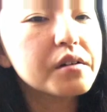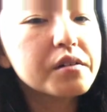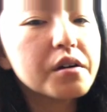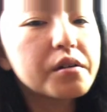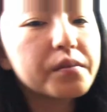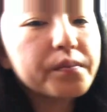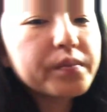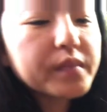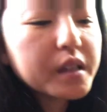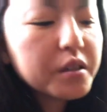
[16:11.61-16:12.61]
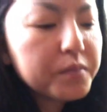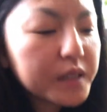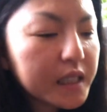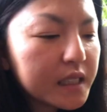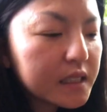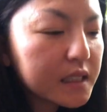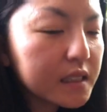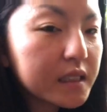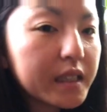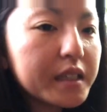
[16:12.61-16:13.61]
Go,
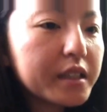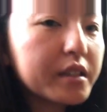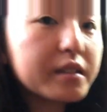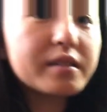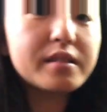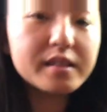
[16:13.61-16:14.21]
please. Thank you.